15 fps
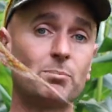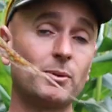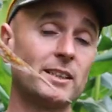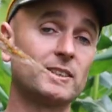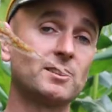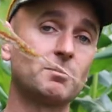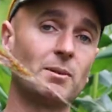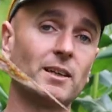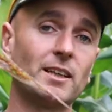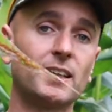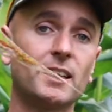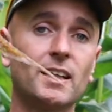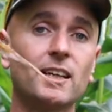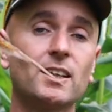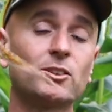bred to
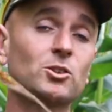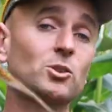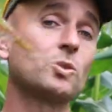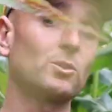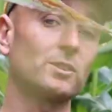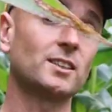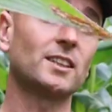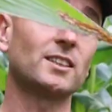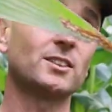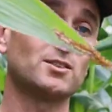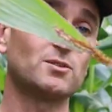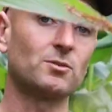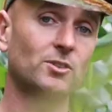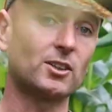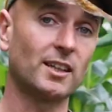be short
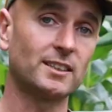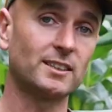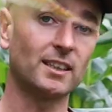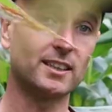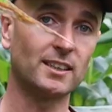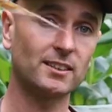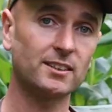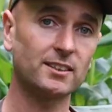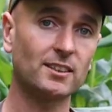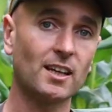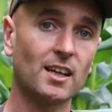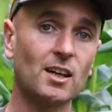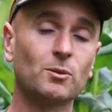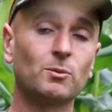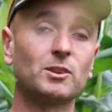season varieties,
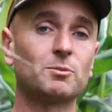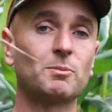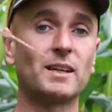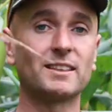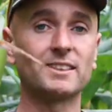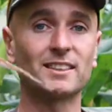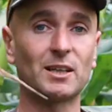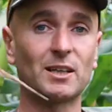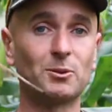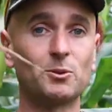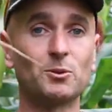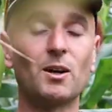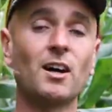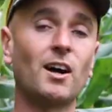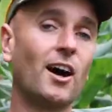which means they
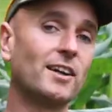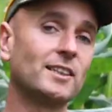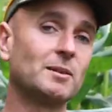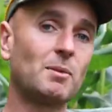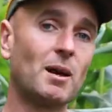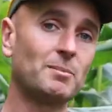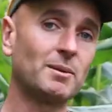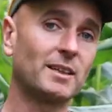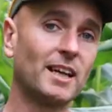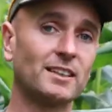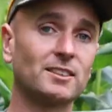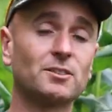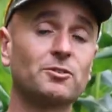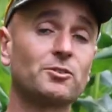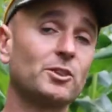will only maybe
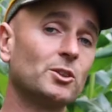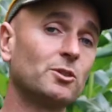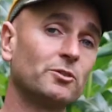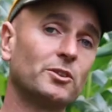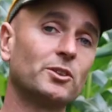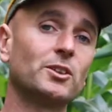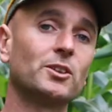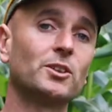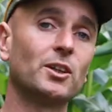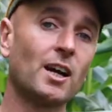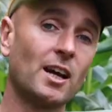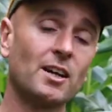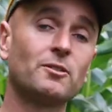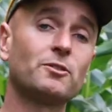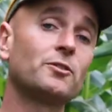get to 3 or 4
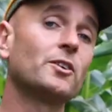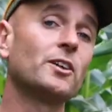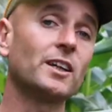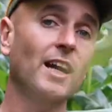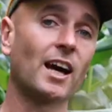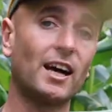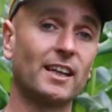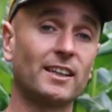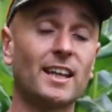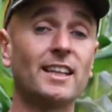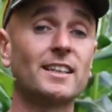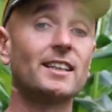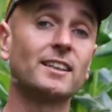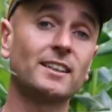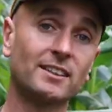foot and
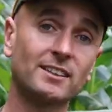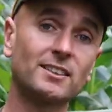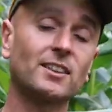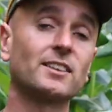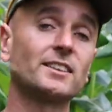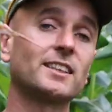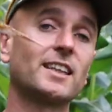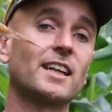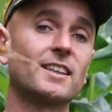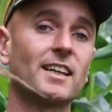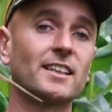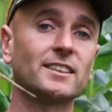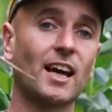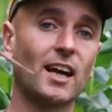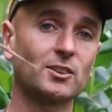then start to get
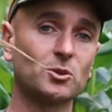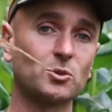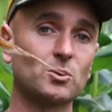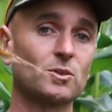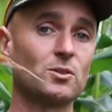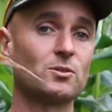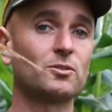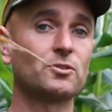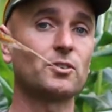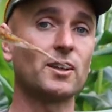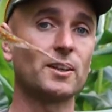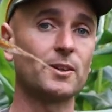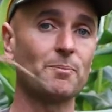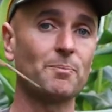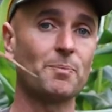their tassels and
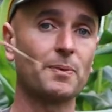fruit.